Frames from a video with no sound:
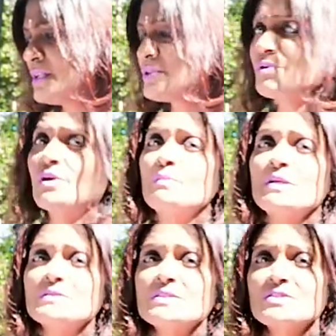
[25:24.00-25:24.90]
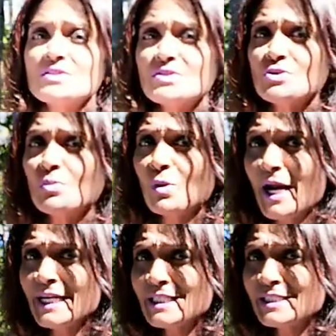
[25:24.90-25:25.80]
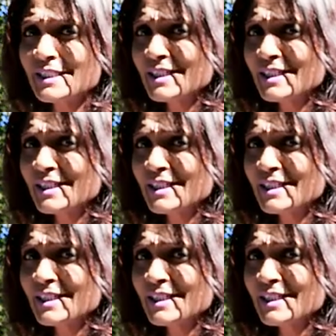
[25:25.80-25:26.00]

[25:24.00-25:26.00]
Sorry, because it's just too bright.